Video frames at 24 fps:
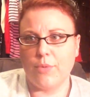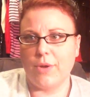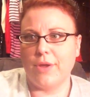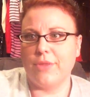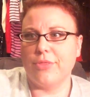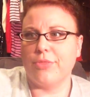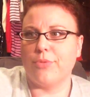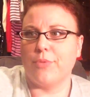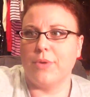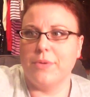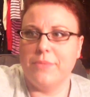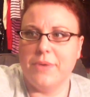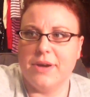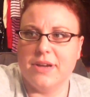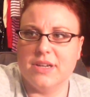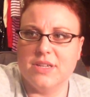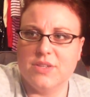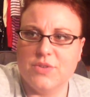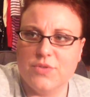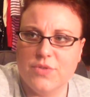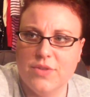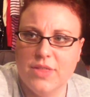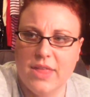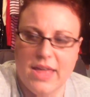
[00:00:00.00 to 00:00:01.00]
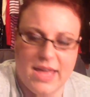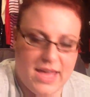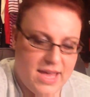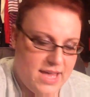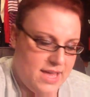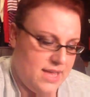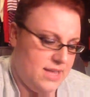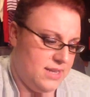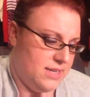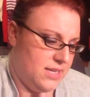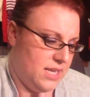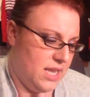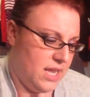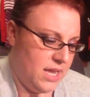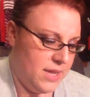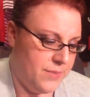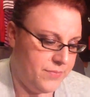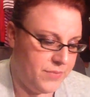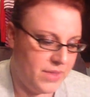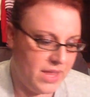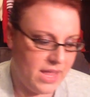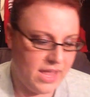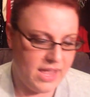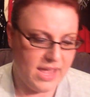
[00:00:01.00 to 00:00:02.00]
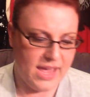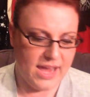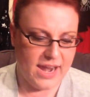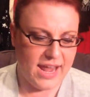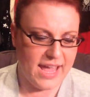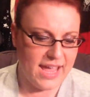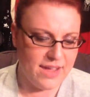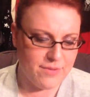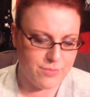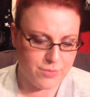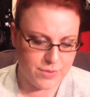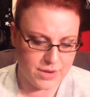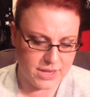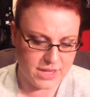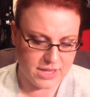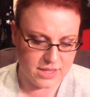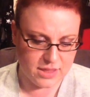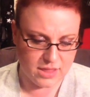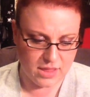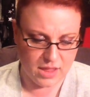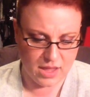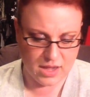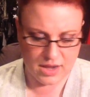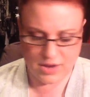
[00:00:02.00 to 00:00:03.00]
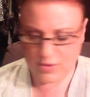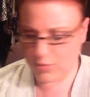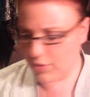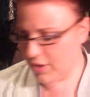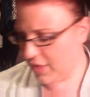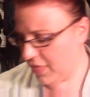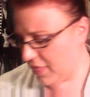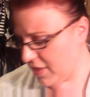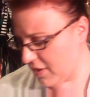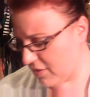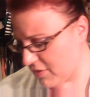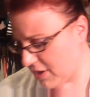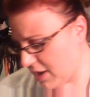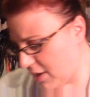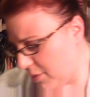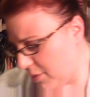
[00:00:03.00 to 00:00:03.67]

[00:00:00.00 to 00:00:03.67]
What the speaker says: around $3 for that. And I have pretty good luck with their